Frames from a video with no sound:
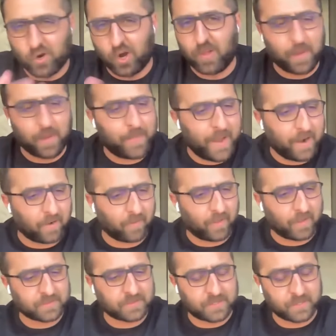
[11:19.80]
I can draw a lot of
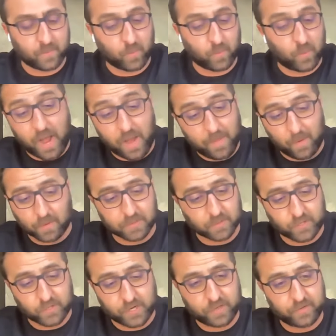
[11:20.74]
parallels to what I'm
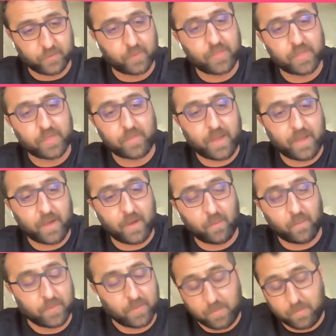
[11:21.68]
also trying to do
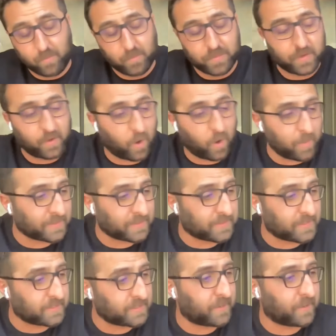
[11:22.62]
within our
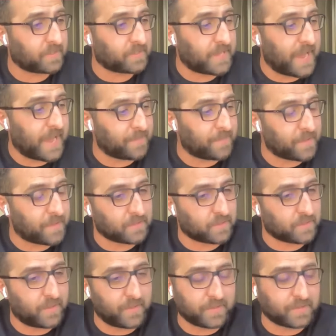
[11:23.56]
business here at
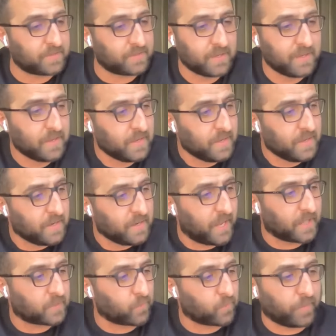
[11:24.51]
Zappi. So it's
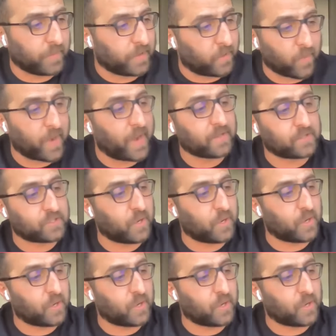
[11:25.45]
really great.